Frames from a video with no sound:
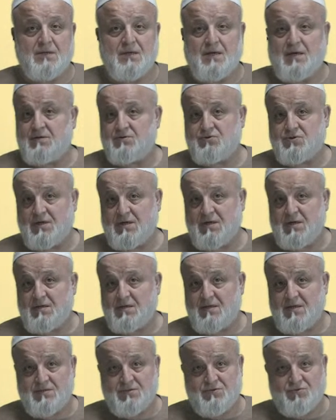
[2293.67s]
In Sharia,
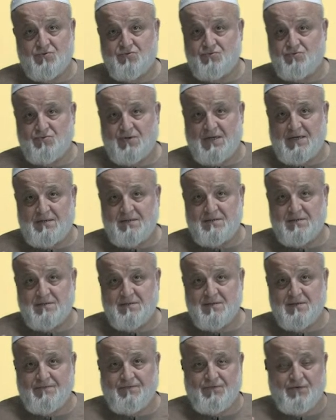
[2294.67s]
there is no rule, huh?
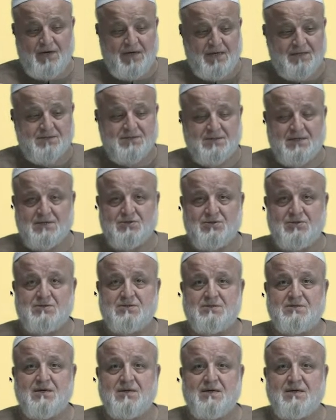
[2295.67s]
If your hands
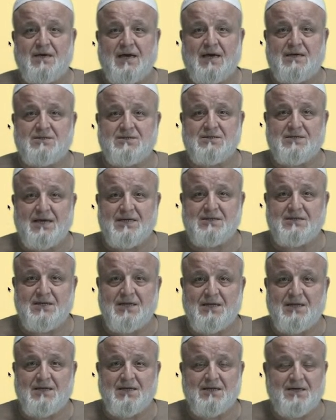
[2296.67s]
touches
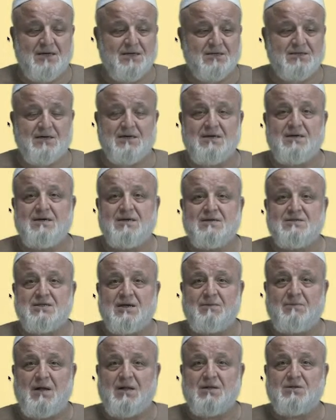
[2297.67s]
accidentally, there
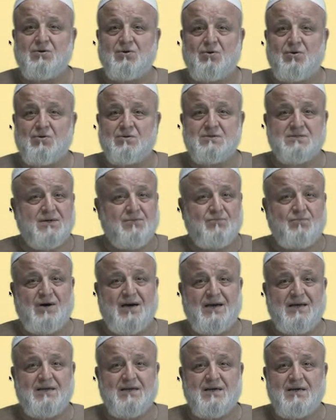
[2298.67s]
some alcohol, some
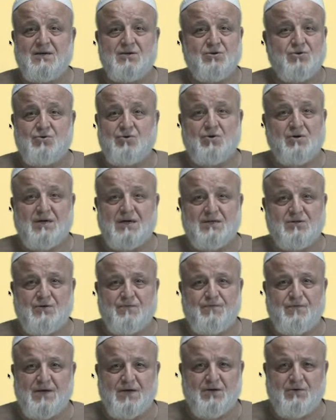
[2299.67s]
wine, you don't cut your
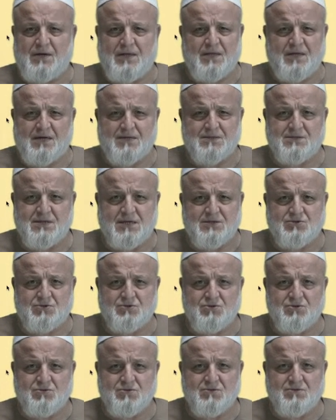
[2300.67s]
finger or anything as
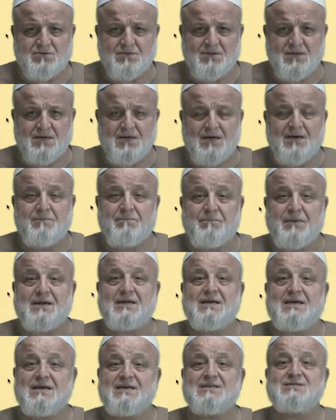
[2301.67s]
such. But
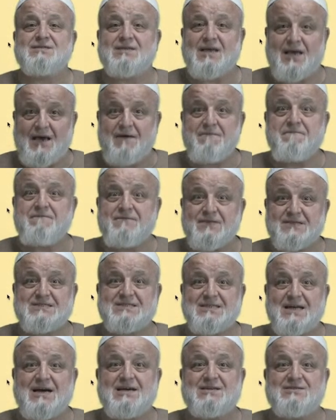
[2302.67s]
he is
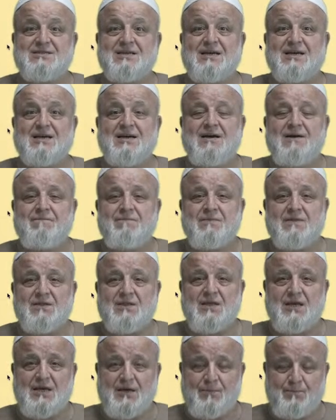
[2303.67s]
emphasizing
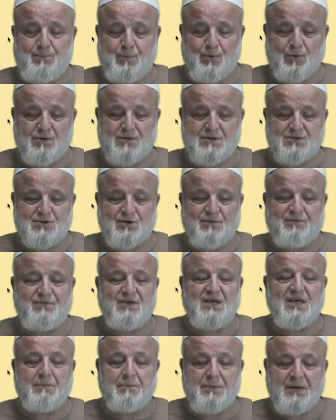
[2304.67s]
the importance of
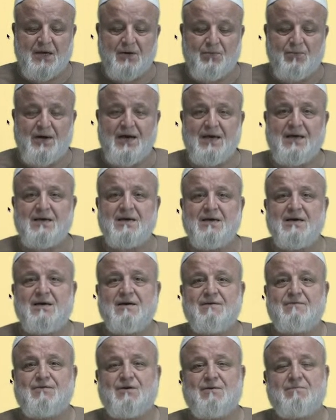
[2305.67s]
keeping away
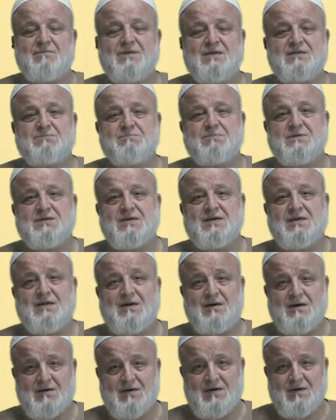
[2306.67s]
from this particular
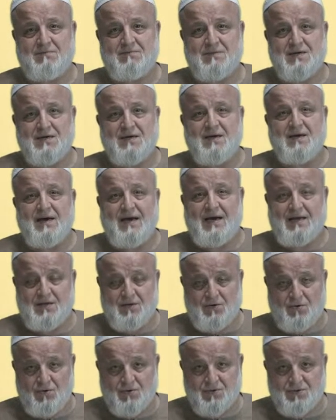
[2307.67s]
haram, and
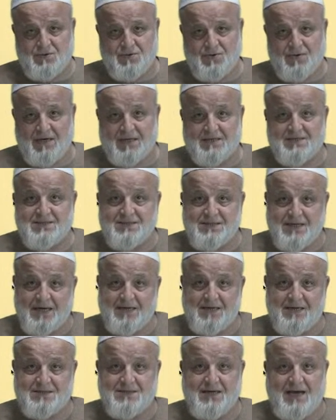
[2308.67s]
also its
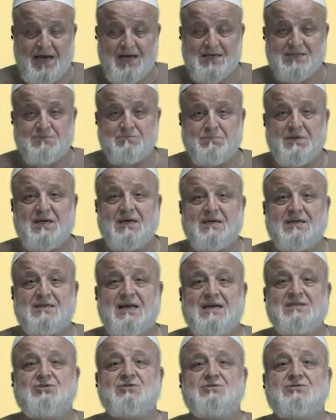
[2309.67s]
status as being
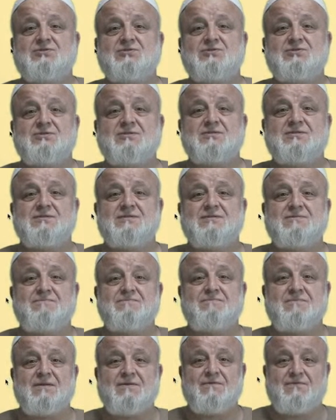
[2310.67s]
najis,
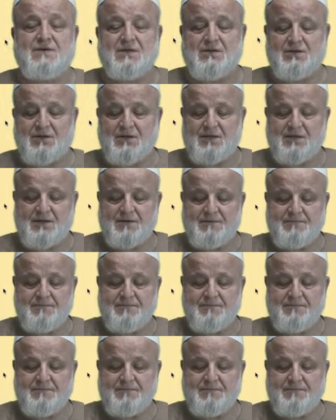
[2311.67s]
filth.